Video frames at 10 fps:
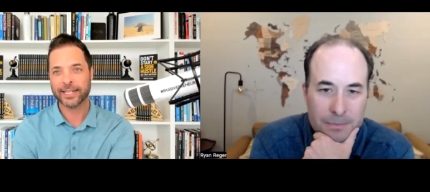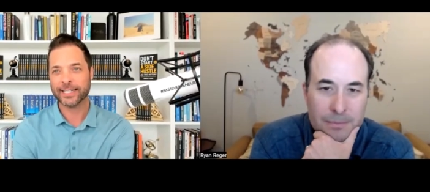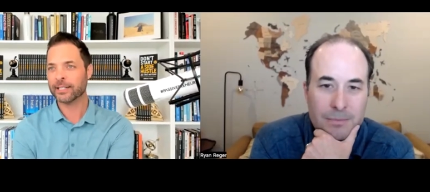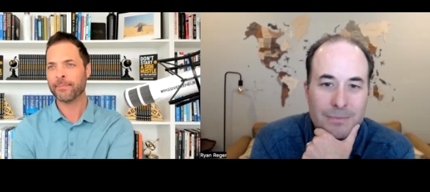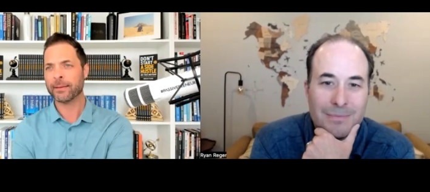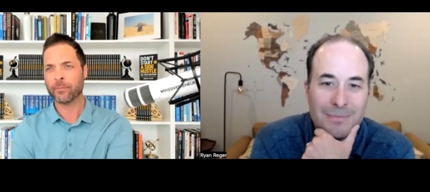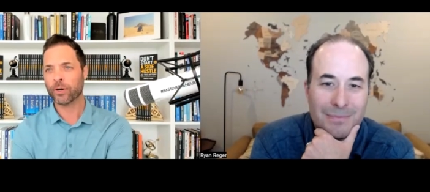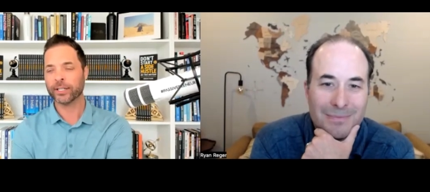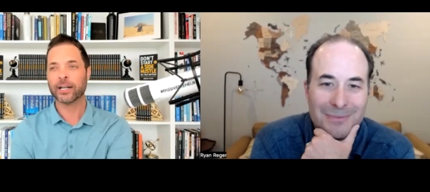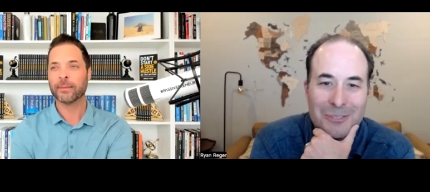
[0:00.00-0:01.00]
Speaker 1: i needed to make
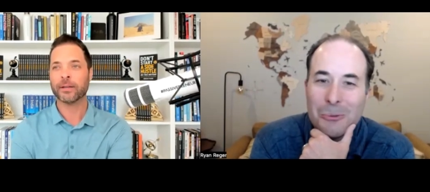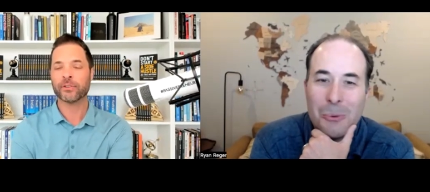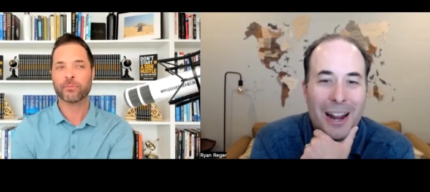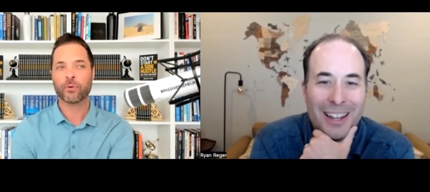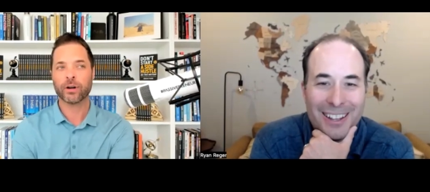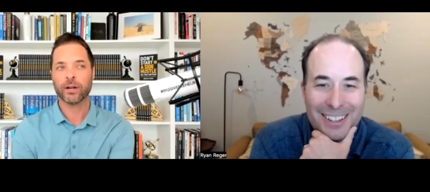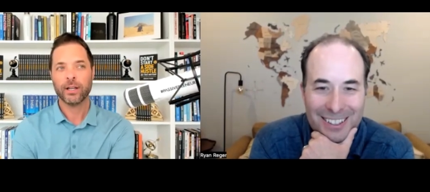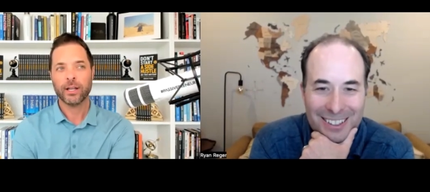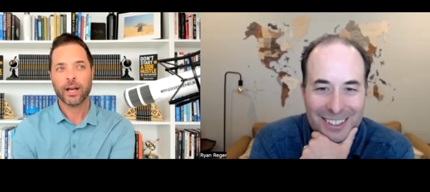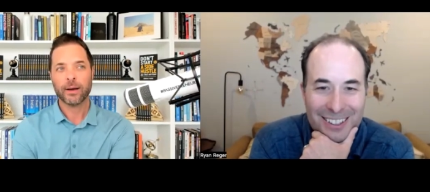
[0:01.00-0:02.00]
more income it was more
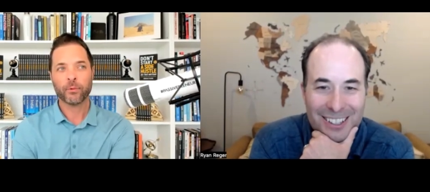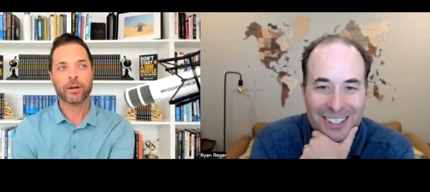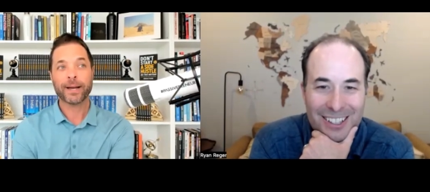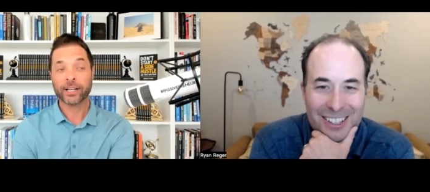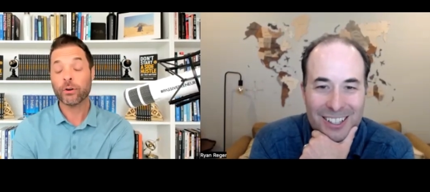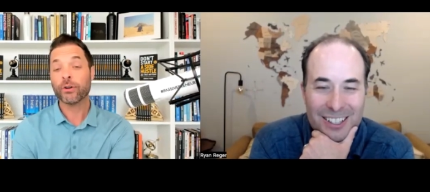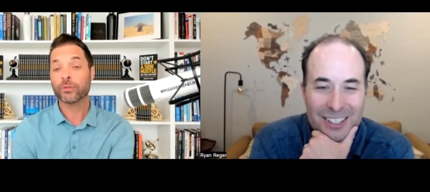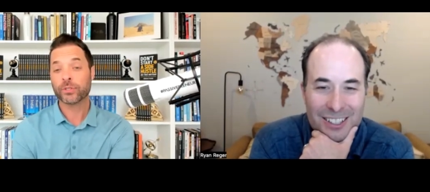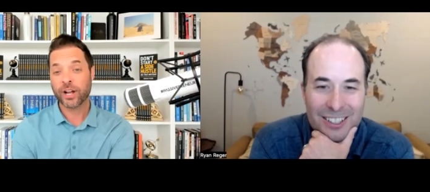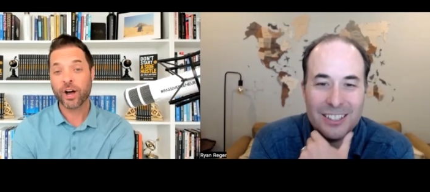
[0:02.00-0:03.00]
right. one of my
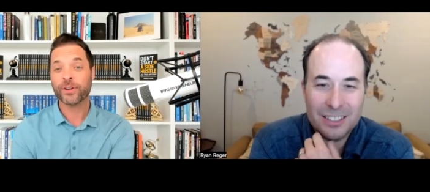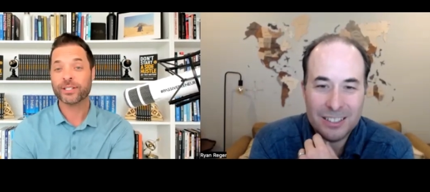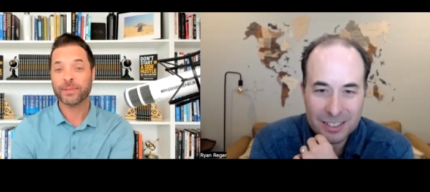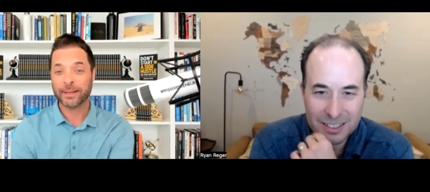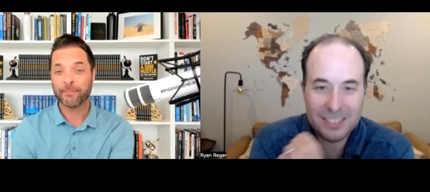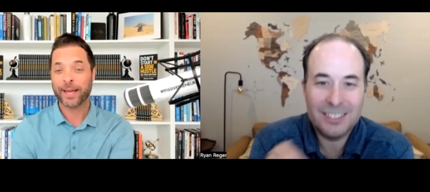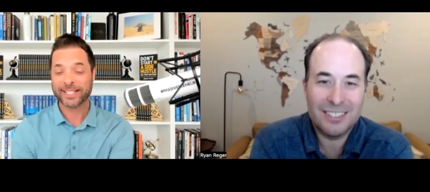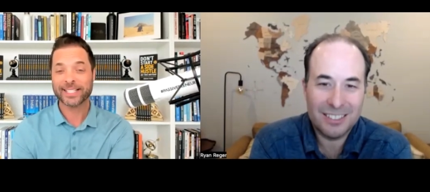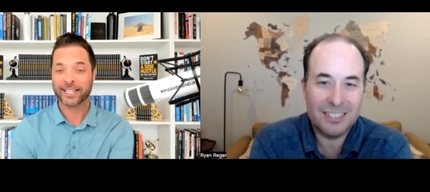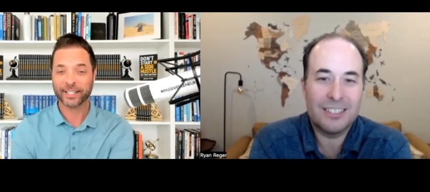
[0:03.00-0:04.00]
goals was to always to be a
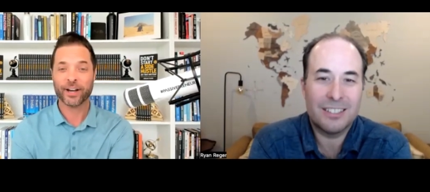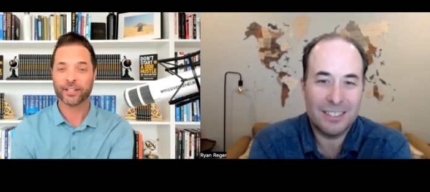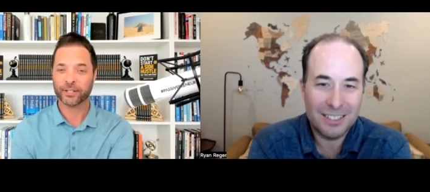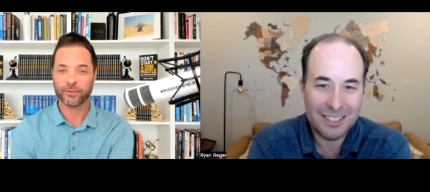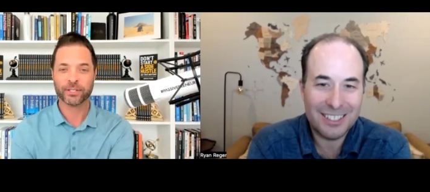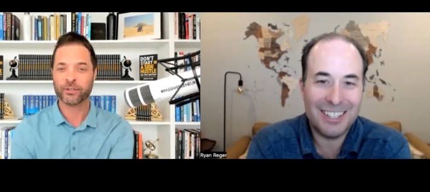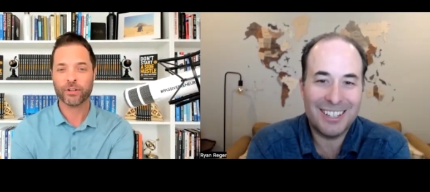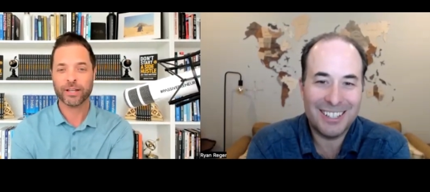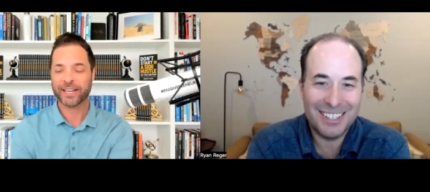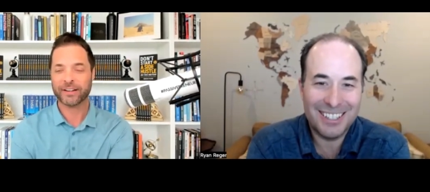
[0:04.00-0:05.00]
best-selling author it was a goal
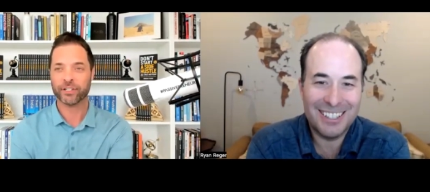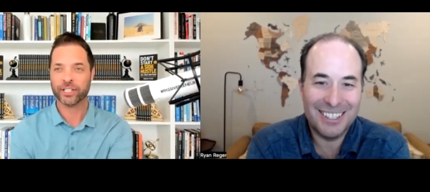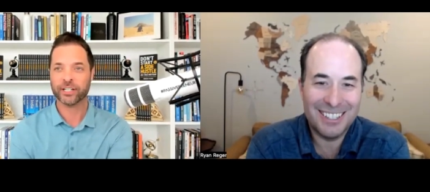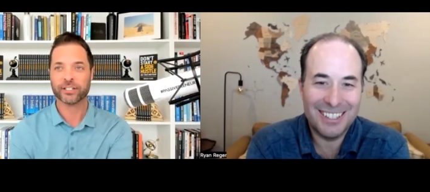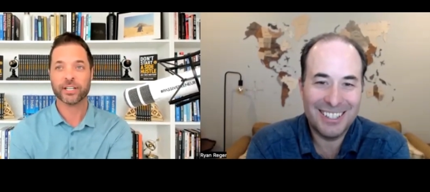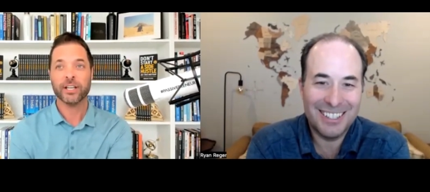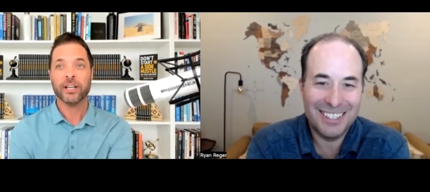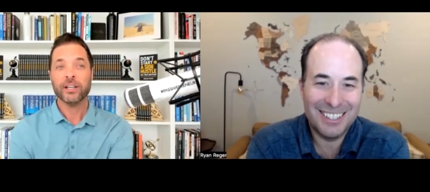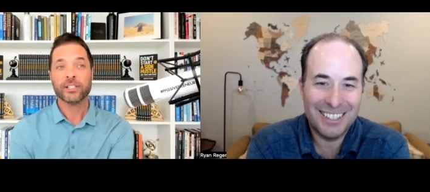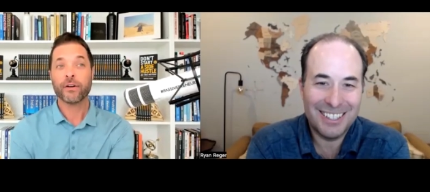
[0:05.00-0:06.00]
yeah, i had for years
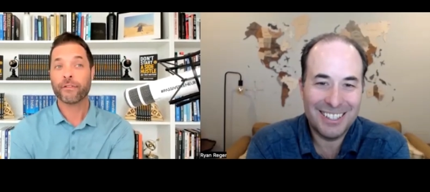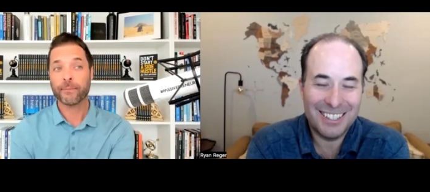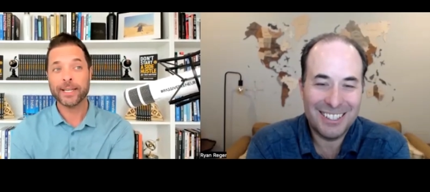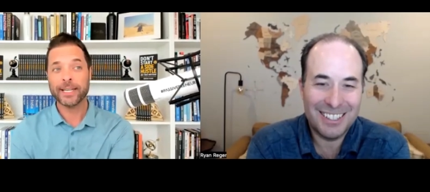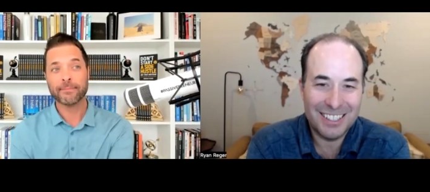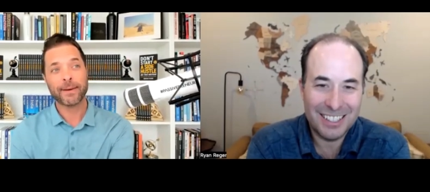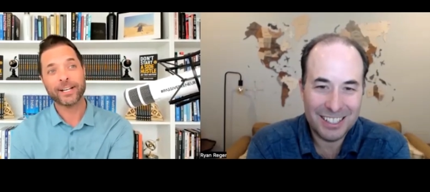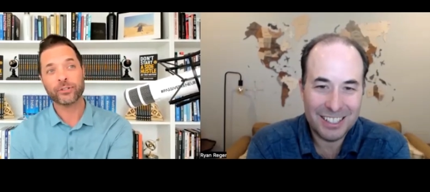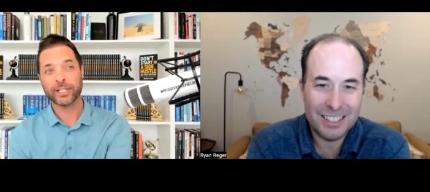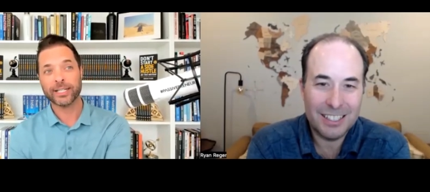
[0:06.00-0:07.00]
so for me
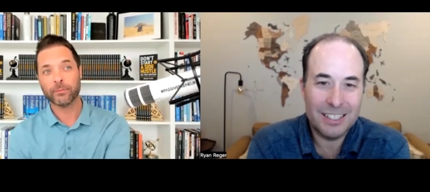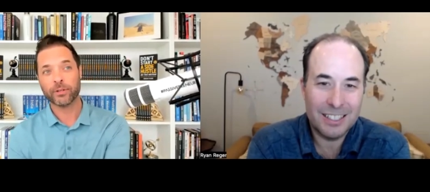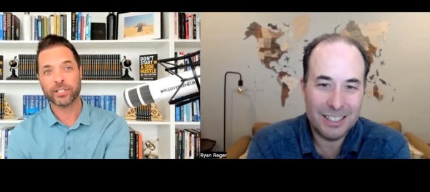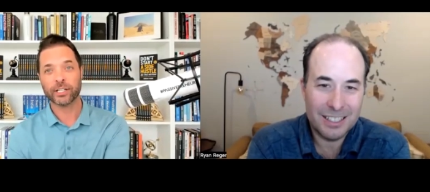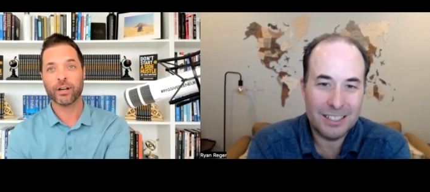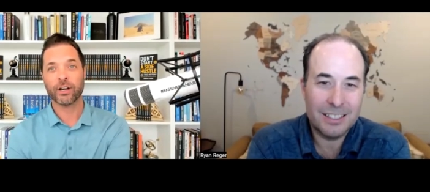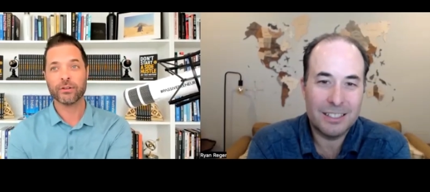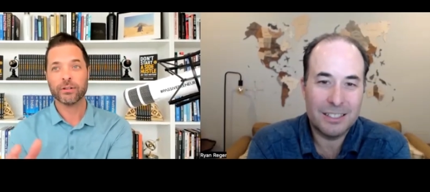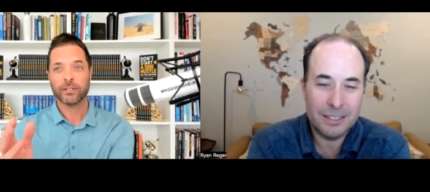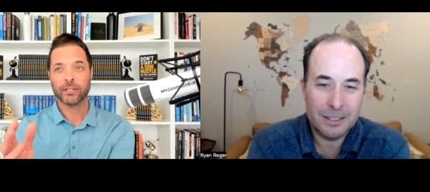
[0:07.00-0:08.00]
my dream was to
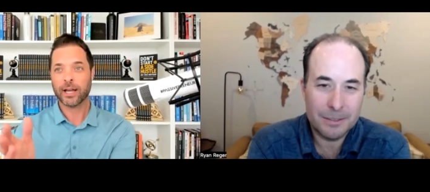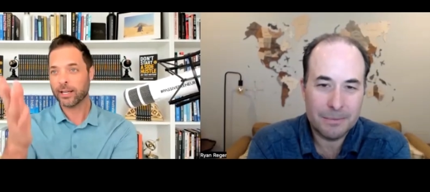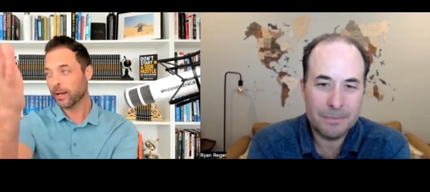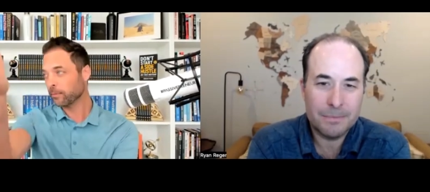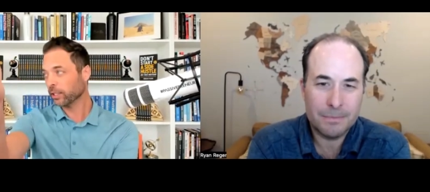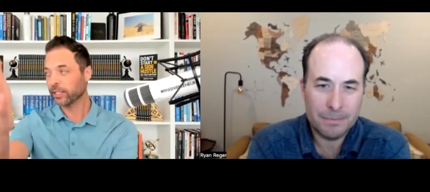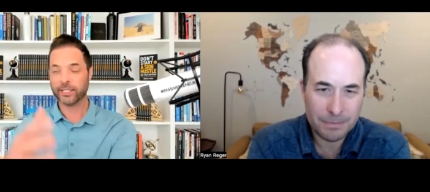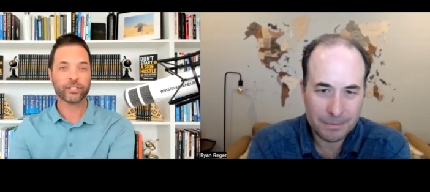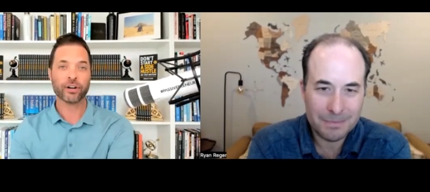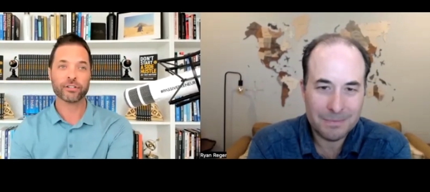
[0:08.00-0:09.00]
go uh, i'm looking
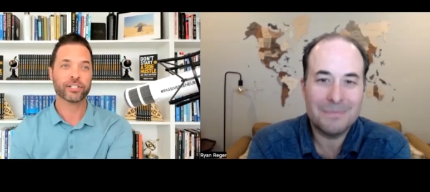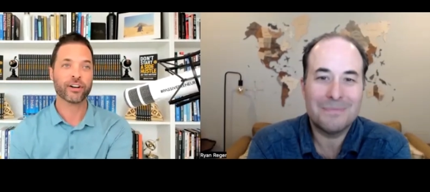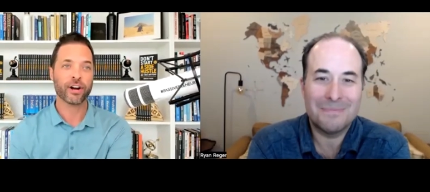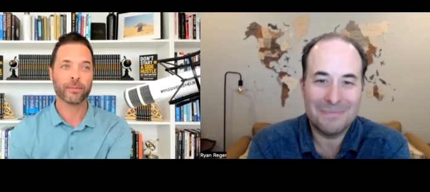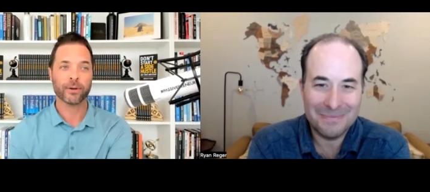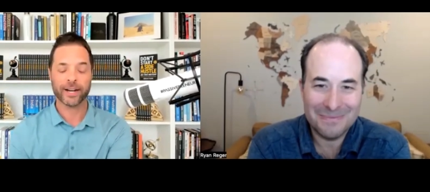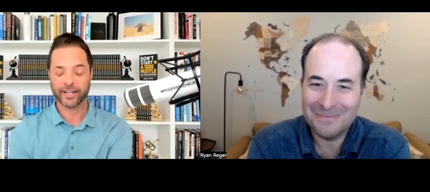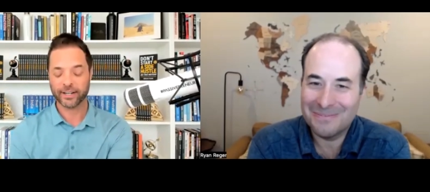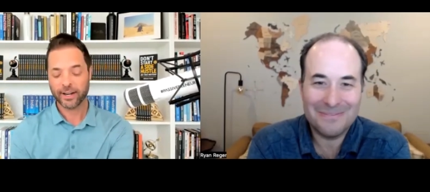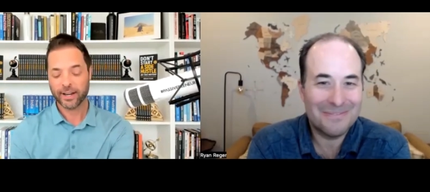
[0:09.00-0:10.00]
at the charleston harbor right
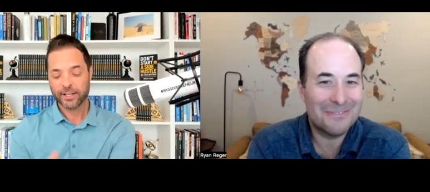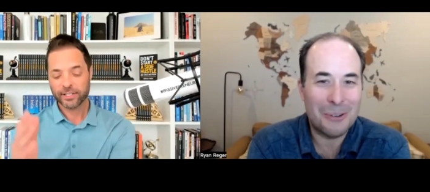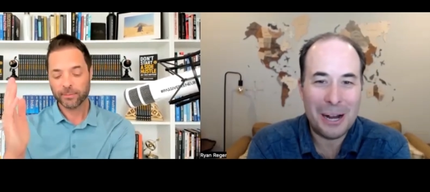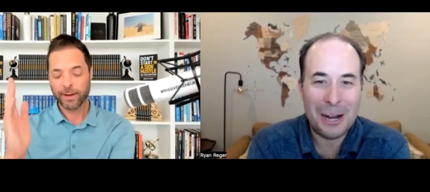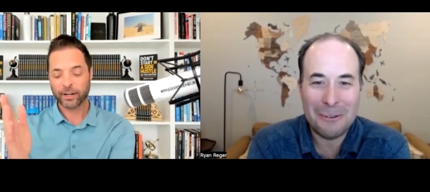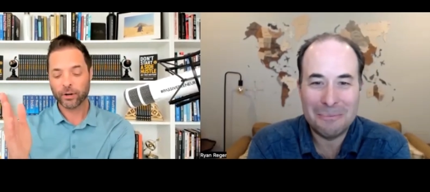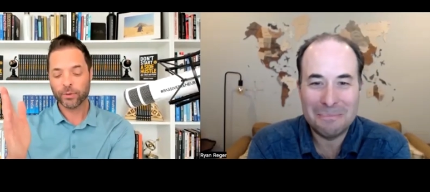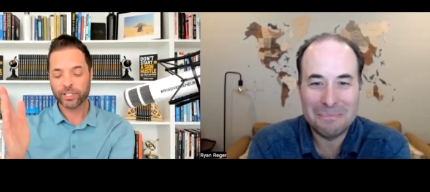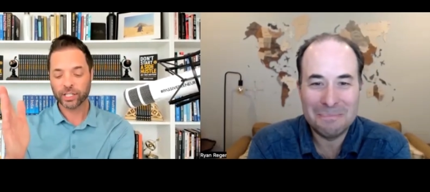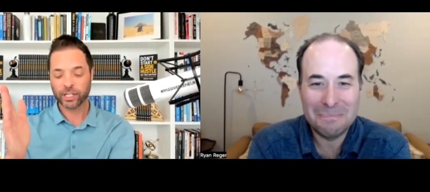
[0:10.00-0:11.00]
here so wow. my goal was to